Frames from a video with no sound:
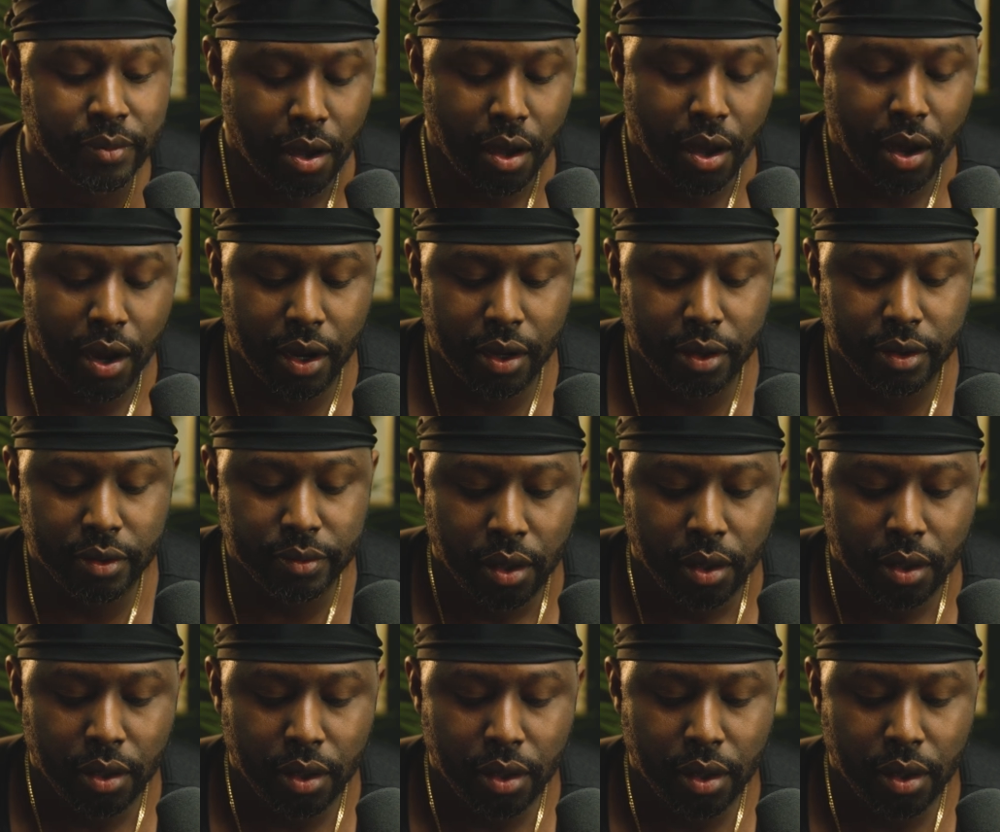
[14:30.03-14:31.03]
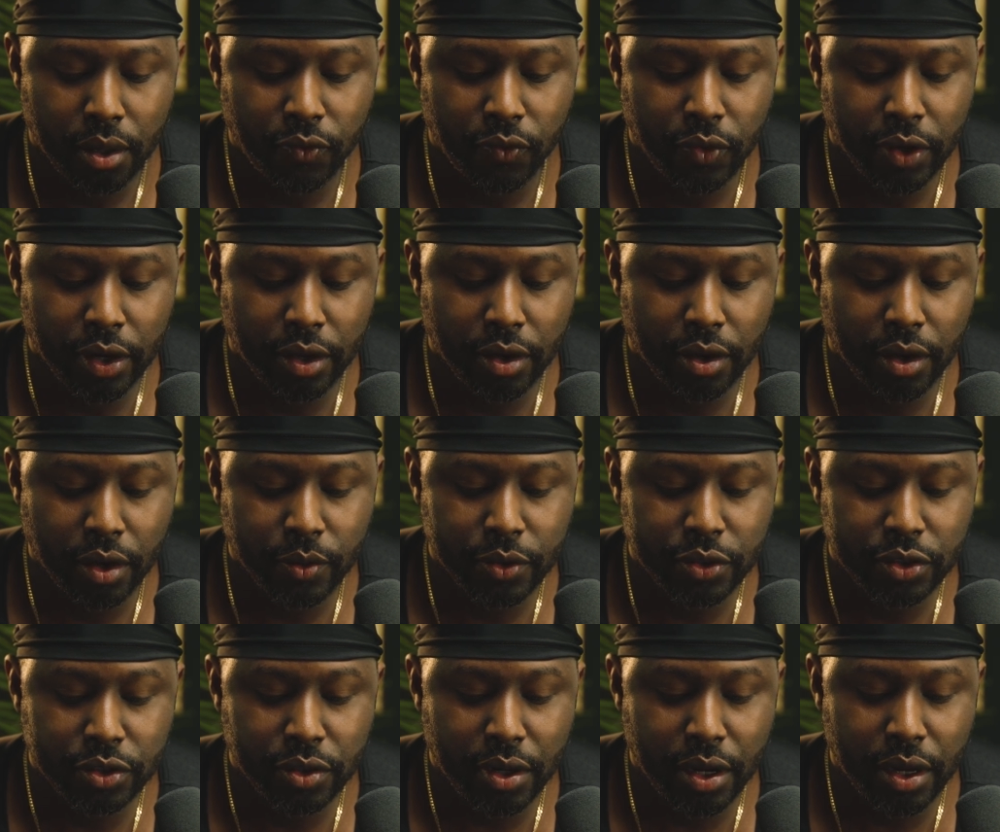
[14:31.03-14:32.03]
All right, good video. I
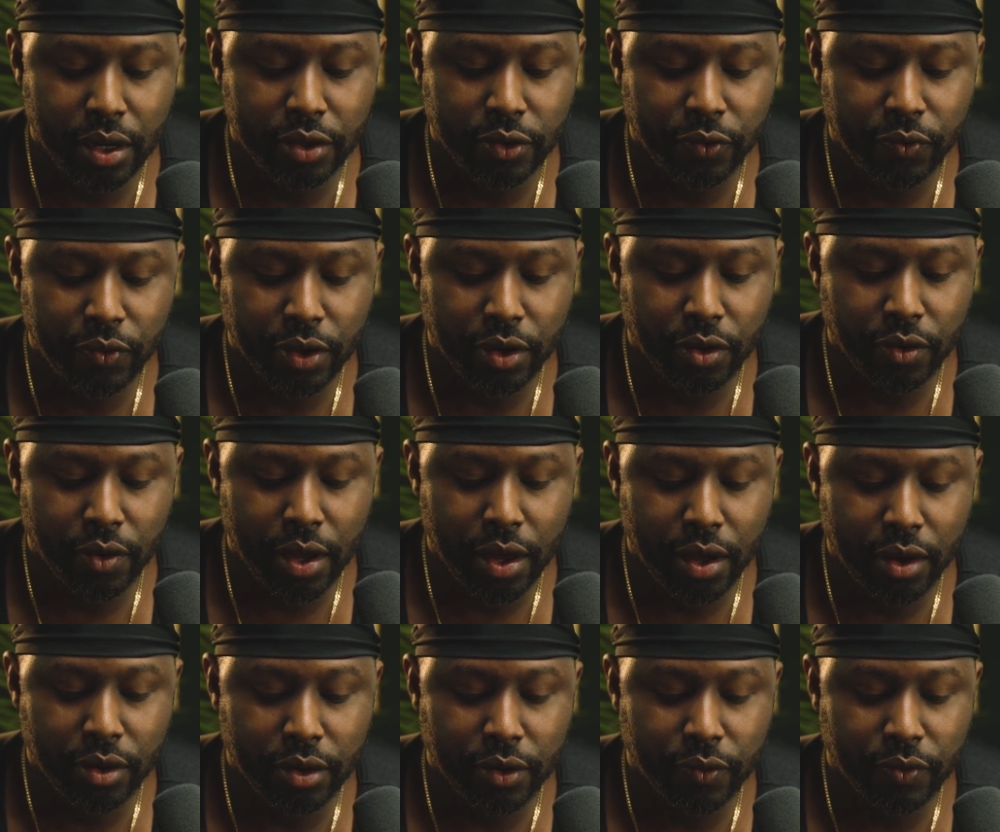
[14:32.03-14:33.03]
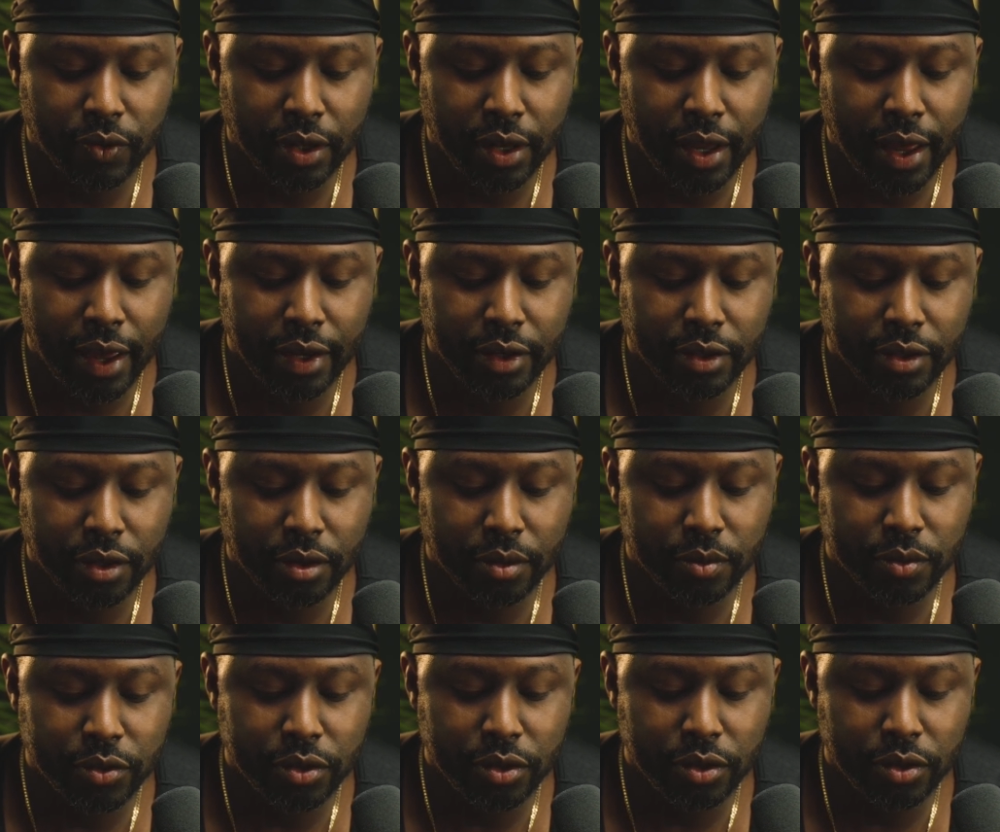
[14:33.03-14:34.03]
was trying to figure out if the Light
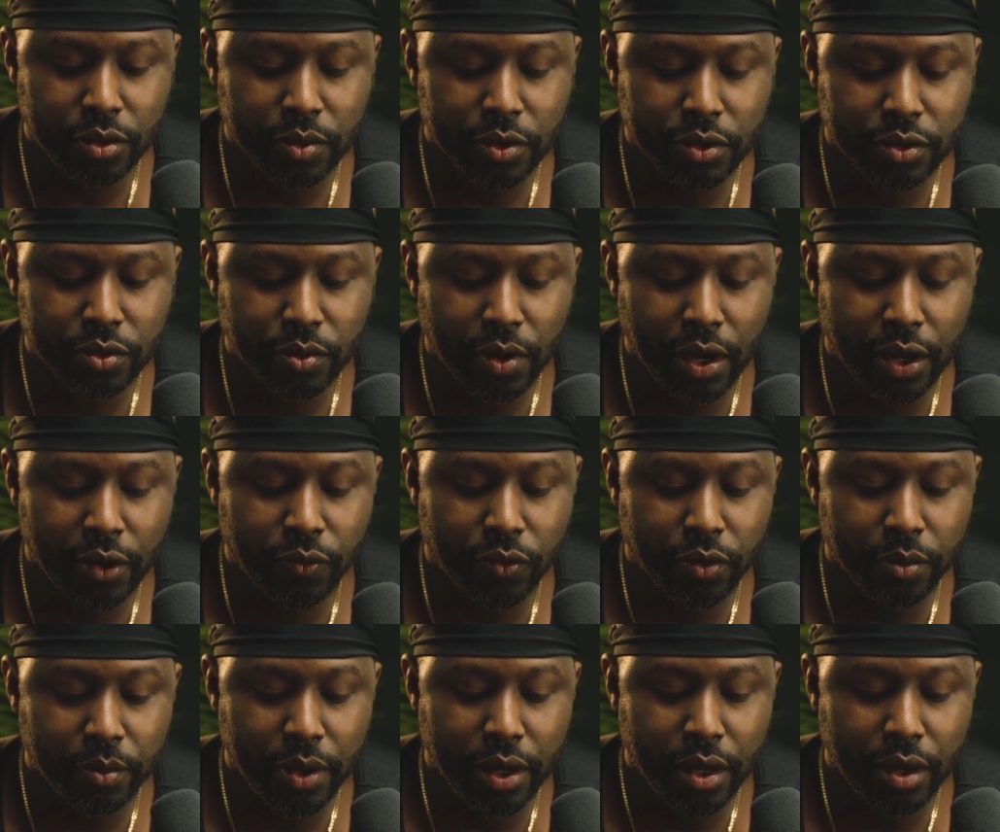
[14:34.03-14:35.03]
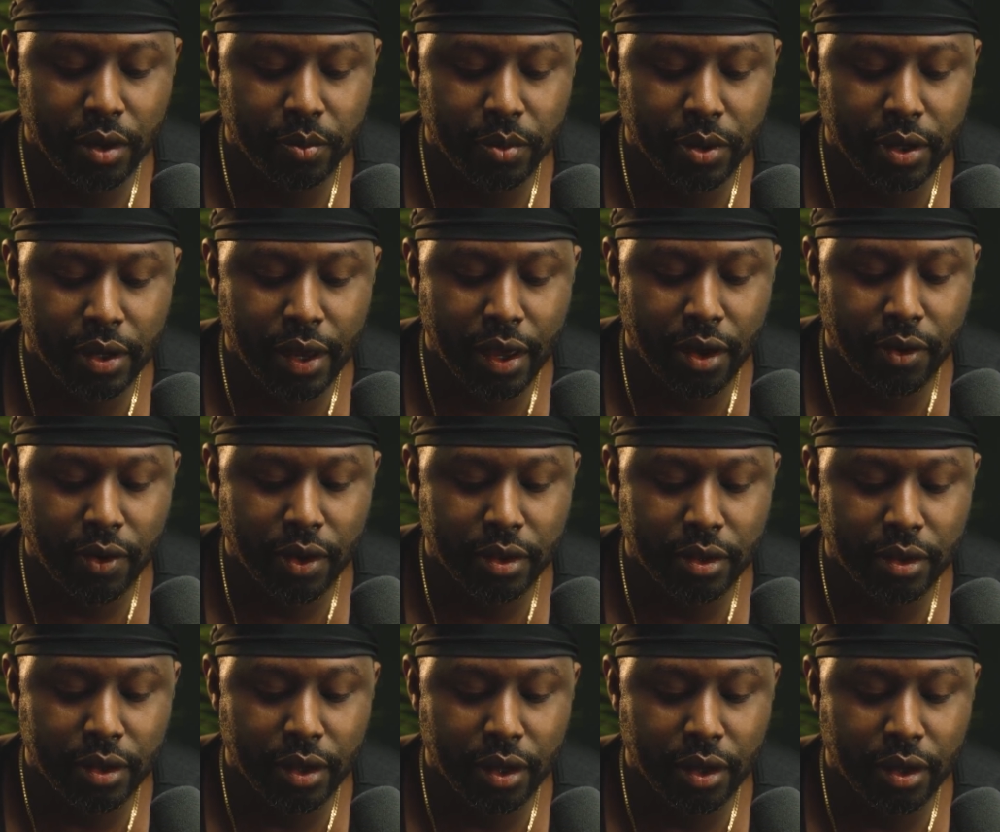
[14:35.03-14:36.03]
Dome 2 was right for me, but now I
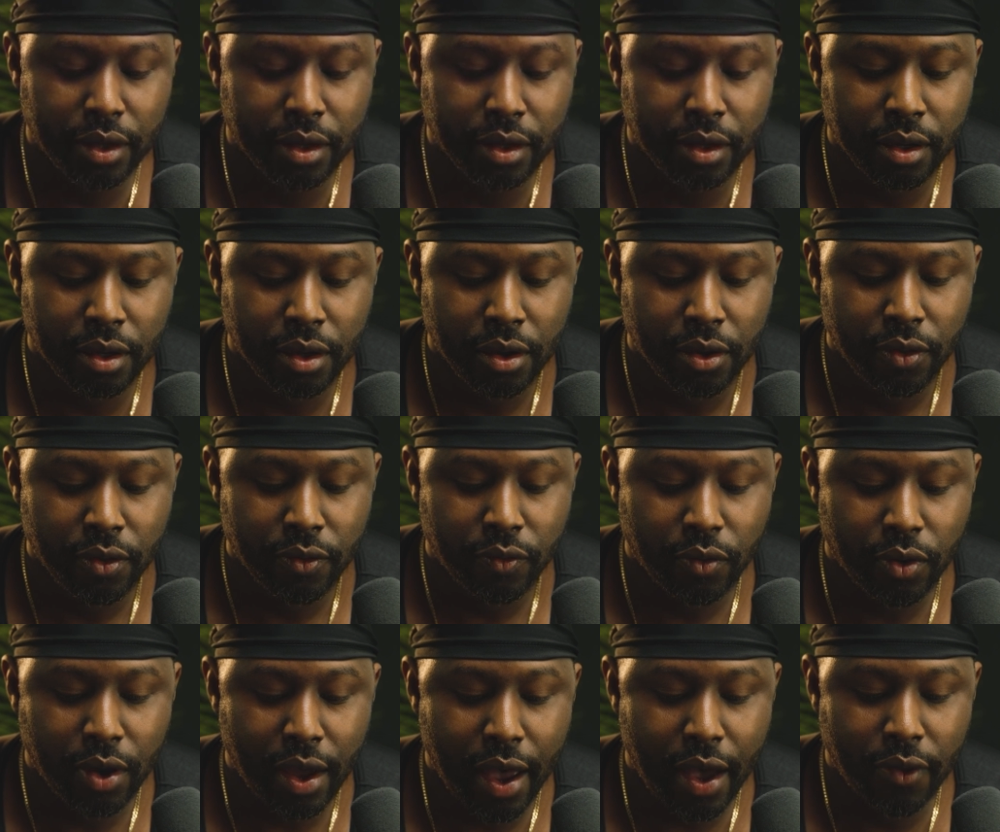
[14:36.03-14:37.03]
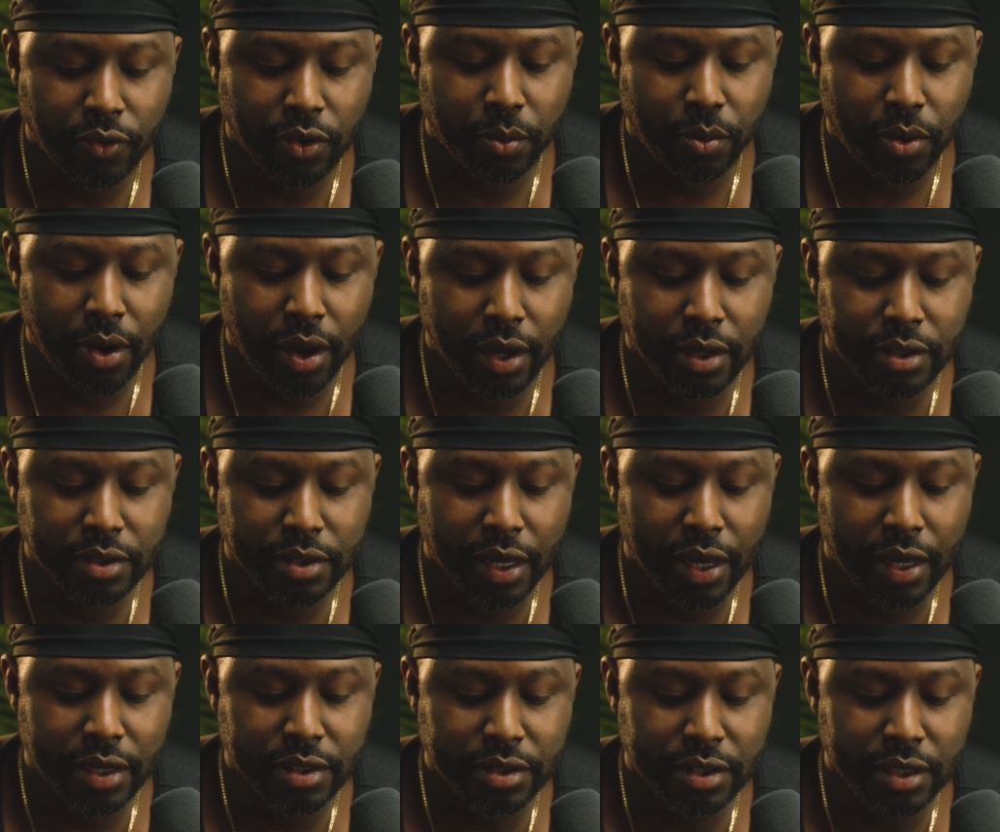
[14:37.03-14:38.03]
think for half the price, the
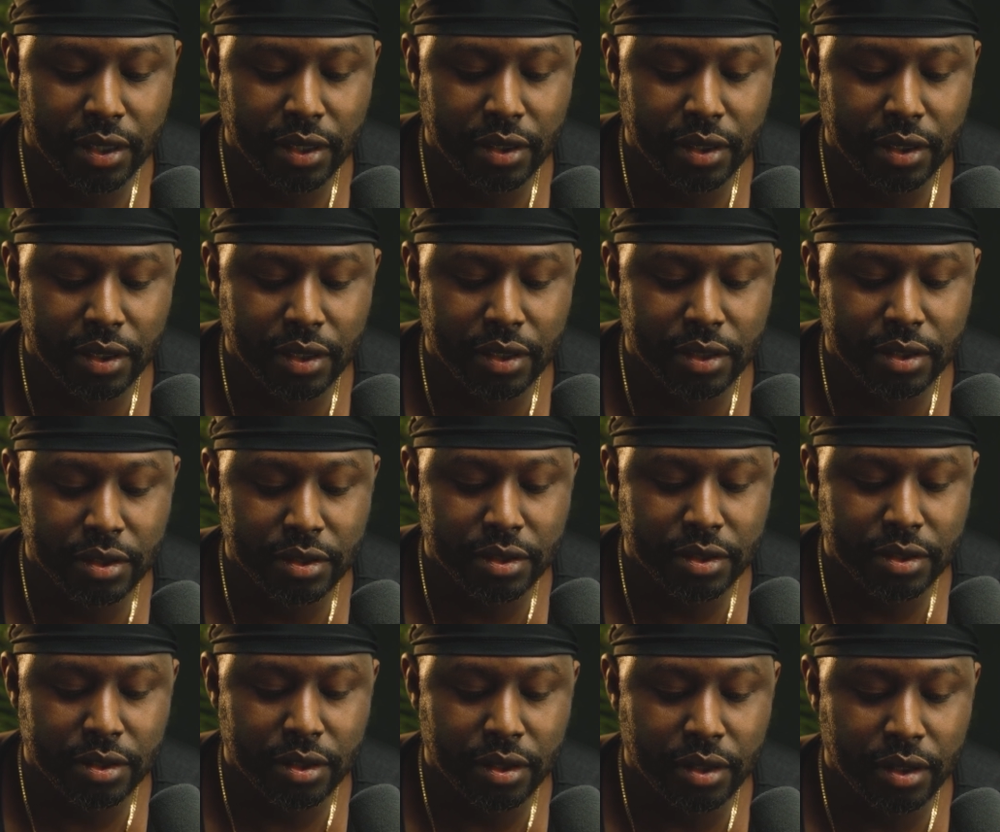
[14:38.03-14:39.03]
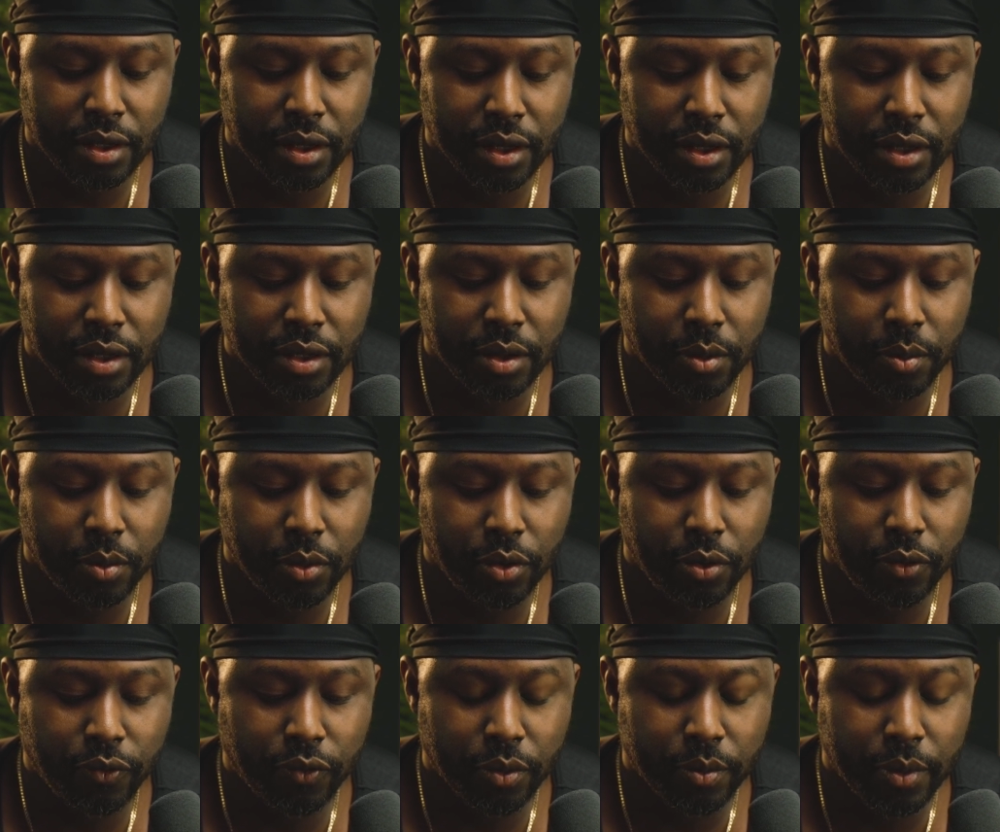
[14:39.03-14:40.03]
SE is in the
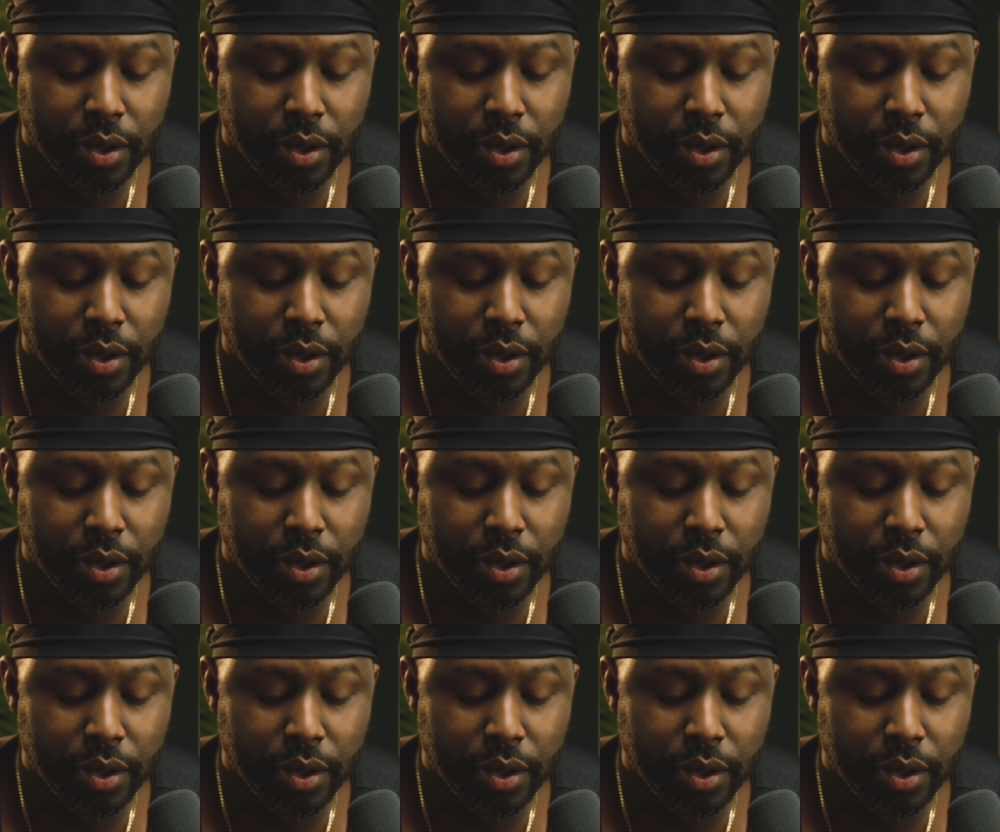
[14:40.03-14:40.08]
move for